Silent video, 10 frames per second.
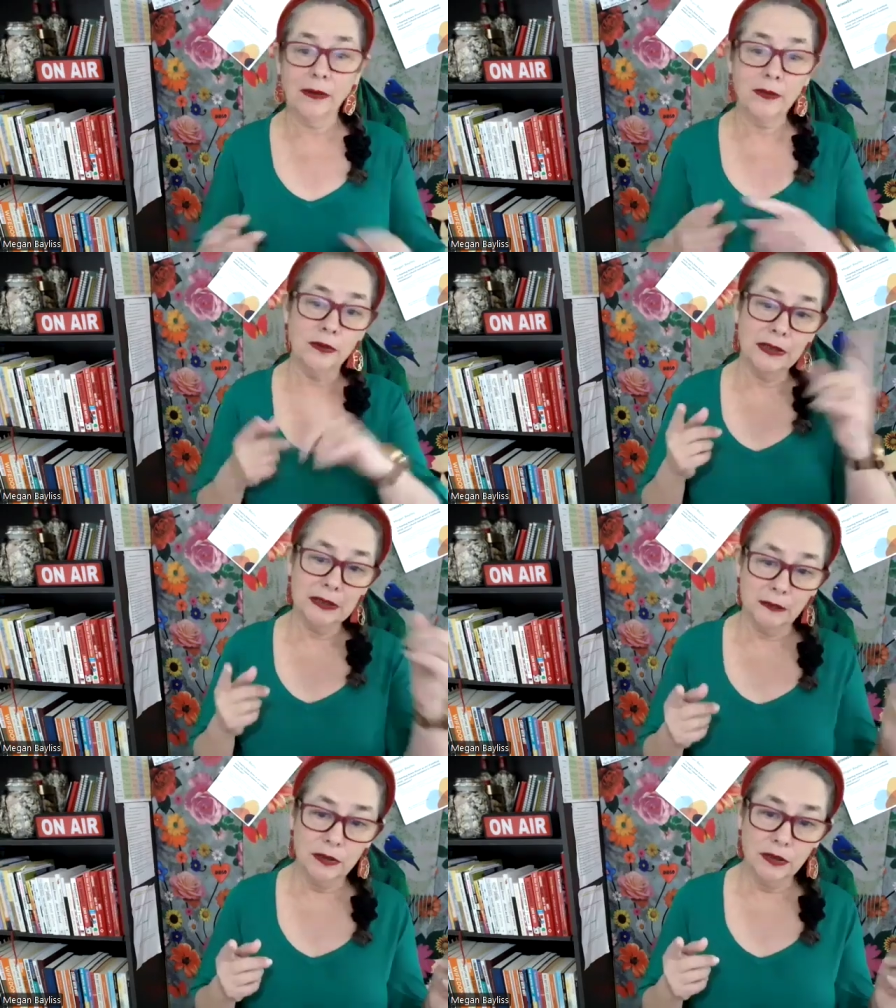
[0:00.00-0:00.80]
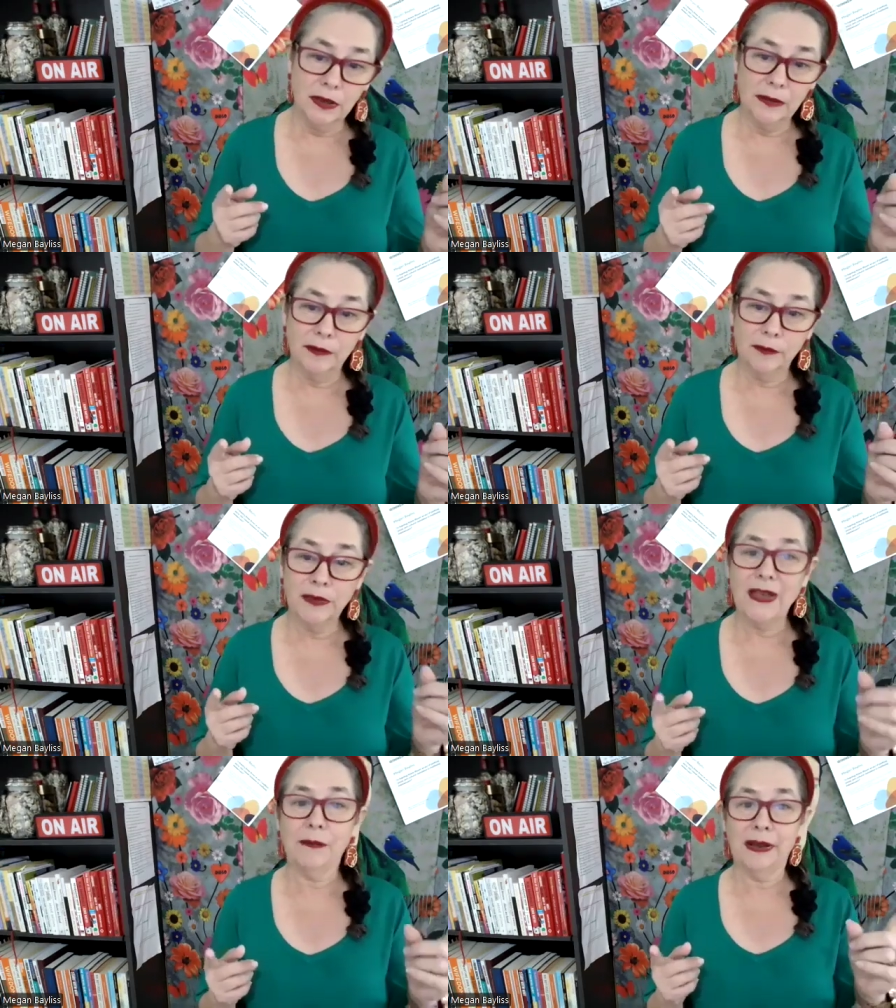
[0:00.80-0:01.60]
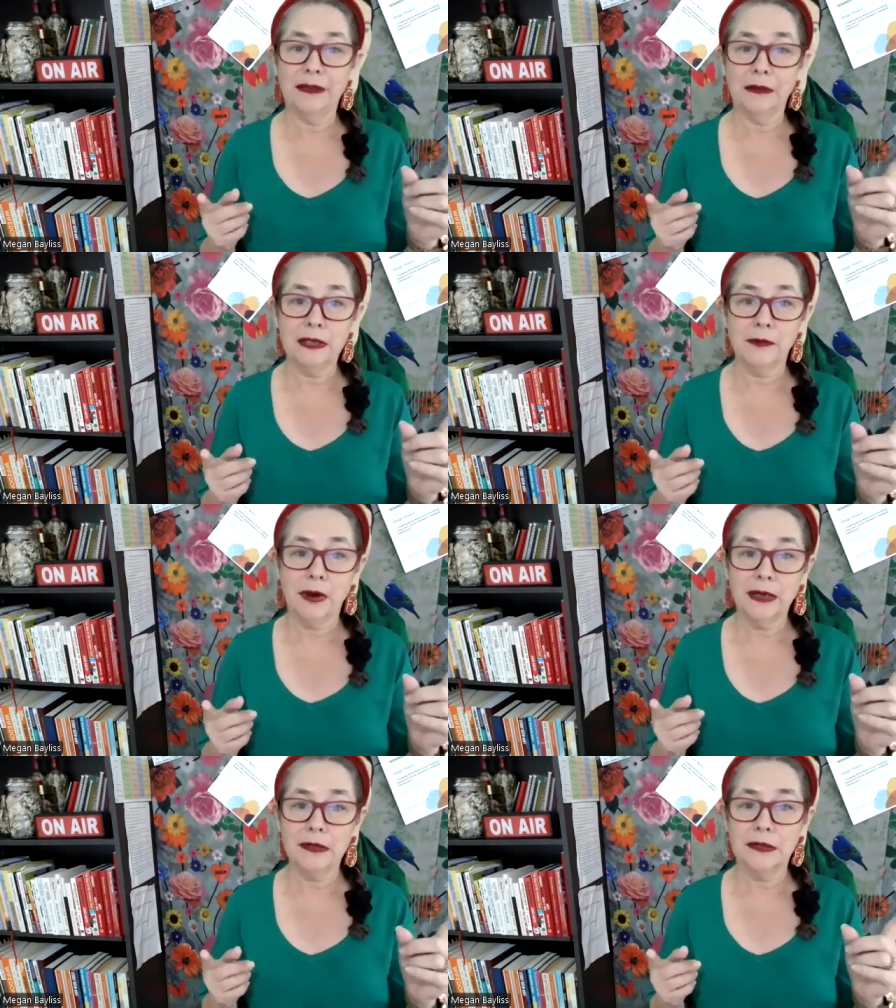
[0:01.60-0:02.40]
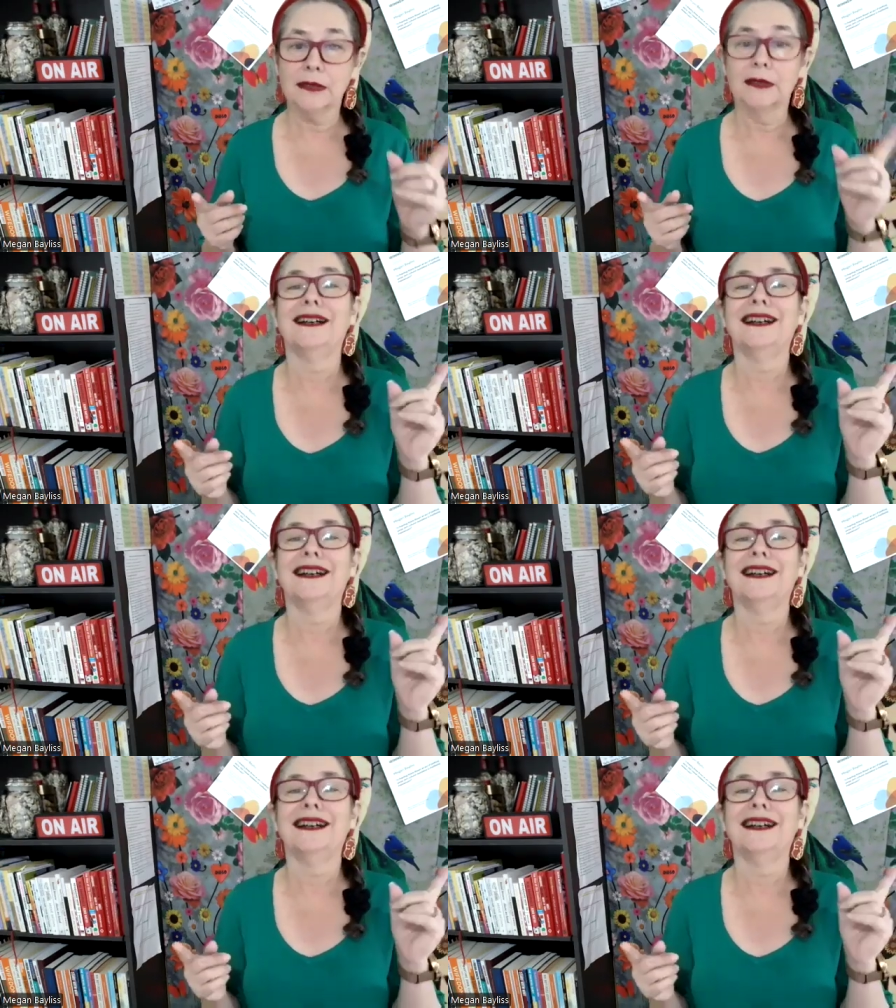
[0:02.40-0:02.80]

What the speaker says: I'm doing double time without penalty rates